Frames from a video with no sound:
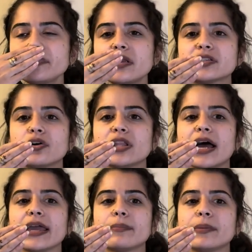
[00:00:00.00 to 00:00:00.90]
So
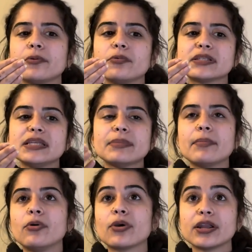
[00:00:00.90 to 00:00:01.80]
like, people will see my
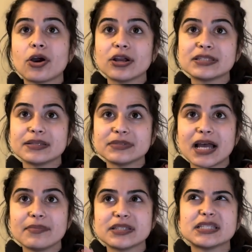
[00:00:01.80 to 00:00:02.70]
broken heart sometimes.